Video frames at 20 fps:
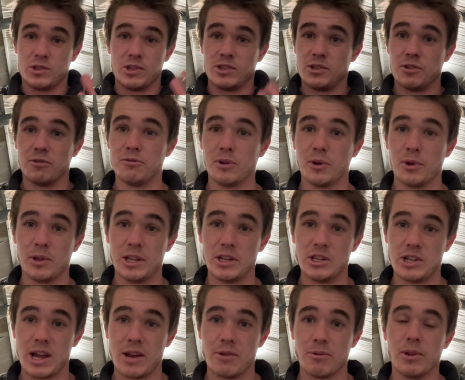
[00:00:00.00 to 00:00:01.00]
us to fall in
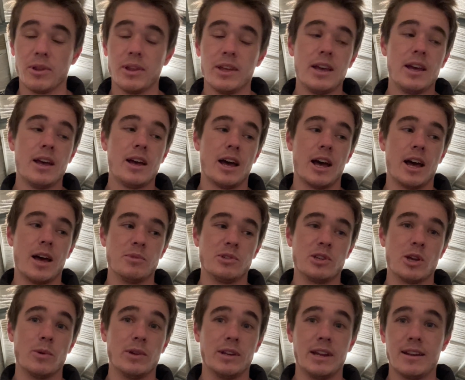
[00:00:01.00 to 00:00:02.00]
general.
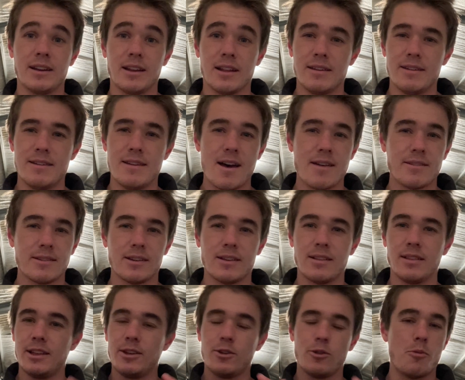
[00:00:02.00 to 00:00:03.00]
So we need another
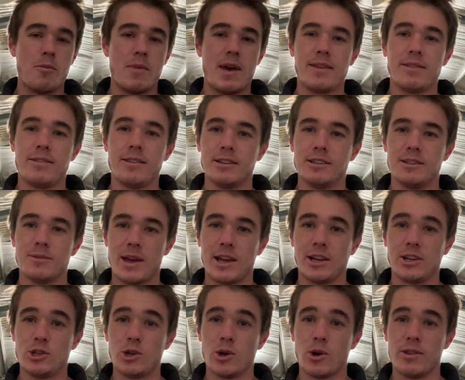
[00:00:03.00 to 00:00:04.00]
little method to
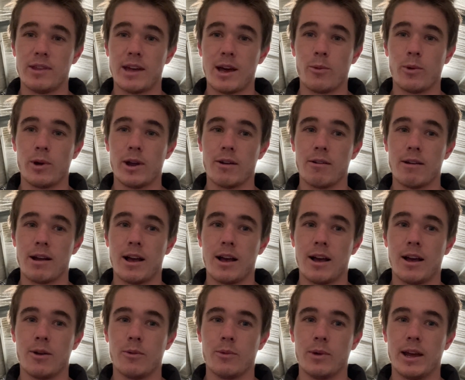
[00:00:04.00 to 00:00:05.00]
make sure that
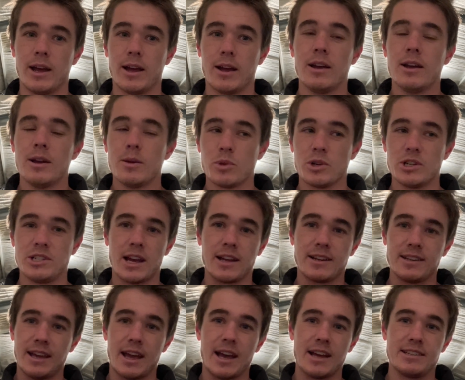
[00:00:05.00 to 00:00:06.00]
we're
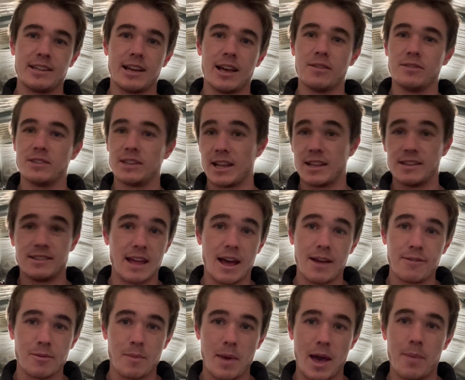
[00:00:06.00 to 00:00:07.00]
protecting ourselves against
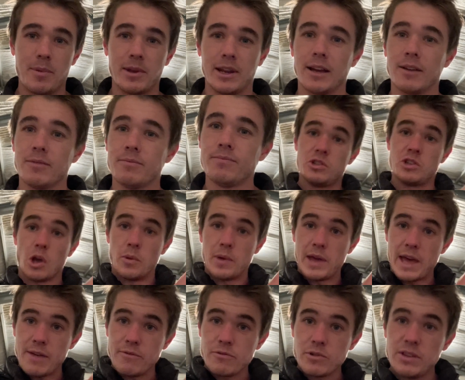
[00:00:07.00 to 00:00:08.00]
that from happening. So
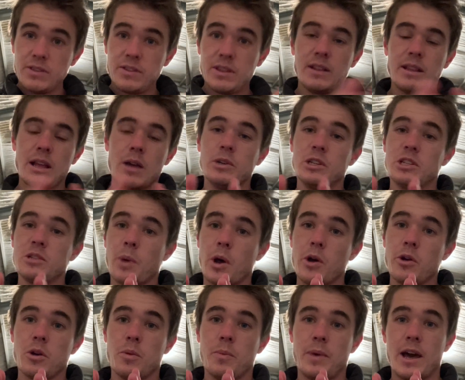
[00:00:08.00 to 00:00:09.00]
everything that we
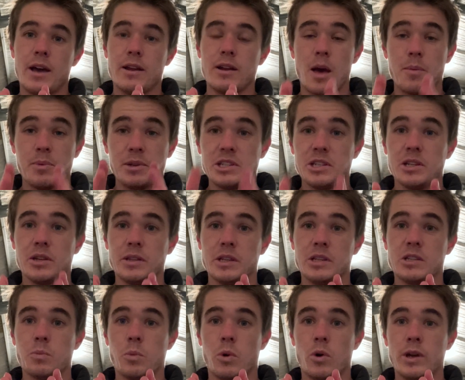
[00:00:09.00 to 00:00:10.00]
spoke about up until
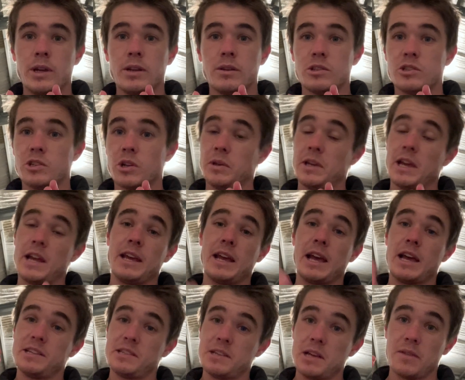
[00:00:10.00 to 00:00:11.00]
this point, so getting
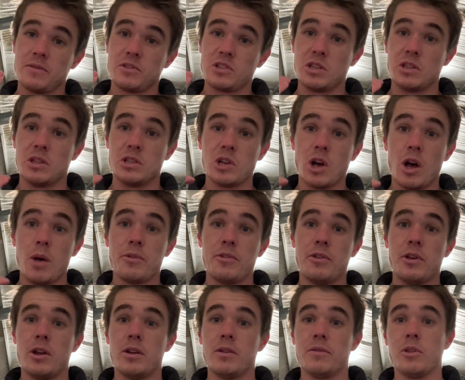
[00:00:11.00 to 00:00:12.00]
ourselves to the top
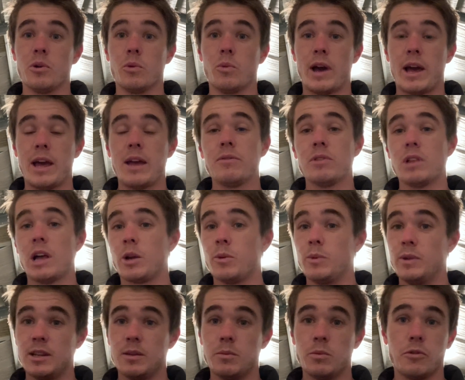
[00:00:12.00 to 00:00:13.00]
third of the wave like
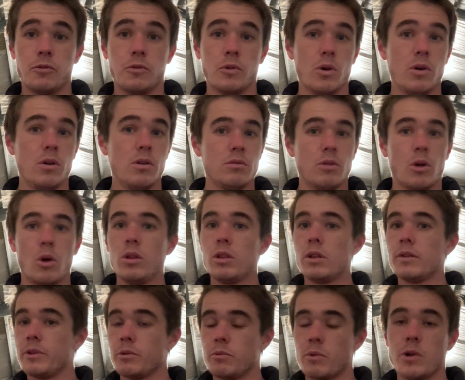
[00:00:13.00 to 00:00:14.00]
we did before, all
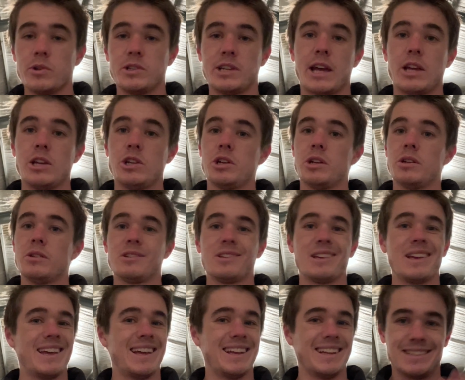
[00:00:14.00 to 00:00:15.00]
of the rotations
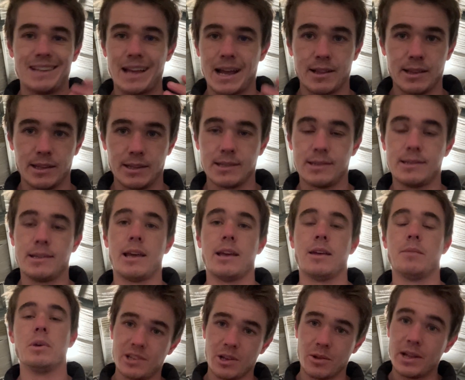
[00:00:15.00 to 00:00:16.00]
exactly the
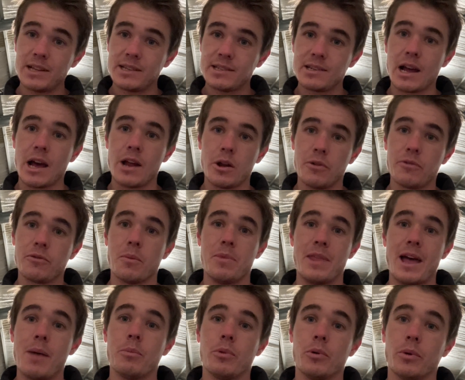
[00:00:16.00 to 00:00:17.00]
same. So let's start off from
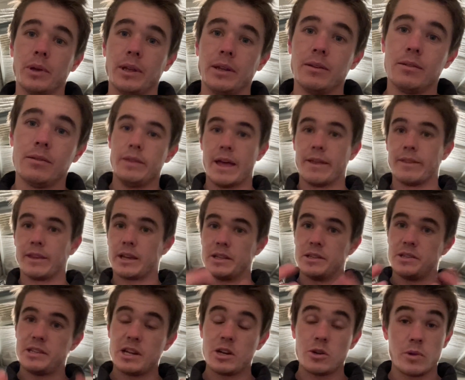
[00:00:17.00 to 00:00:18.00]
that point. Now, the
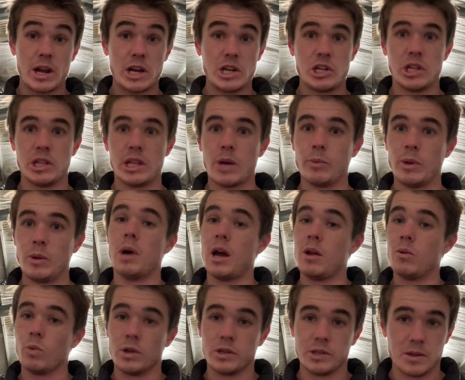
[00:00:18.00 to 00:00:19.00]
consideration that we
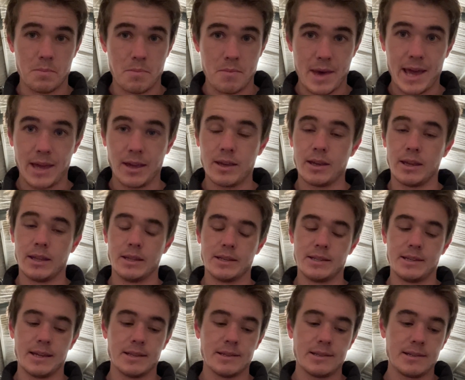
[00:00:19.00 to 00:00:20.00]
might want to make in
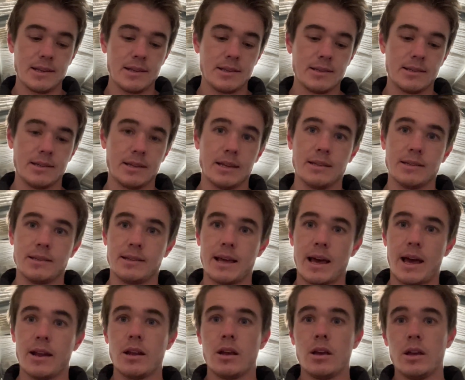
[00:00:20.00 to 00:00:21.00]
this instance is
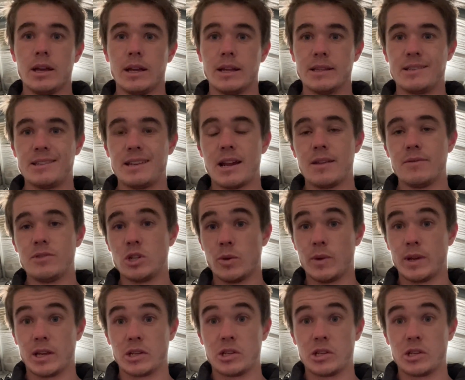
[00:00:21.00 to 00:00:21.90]
that instead of doing a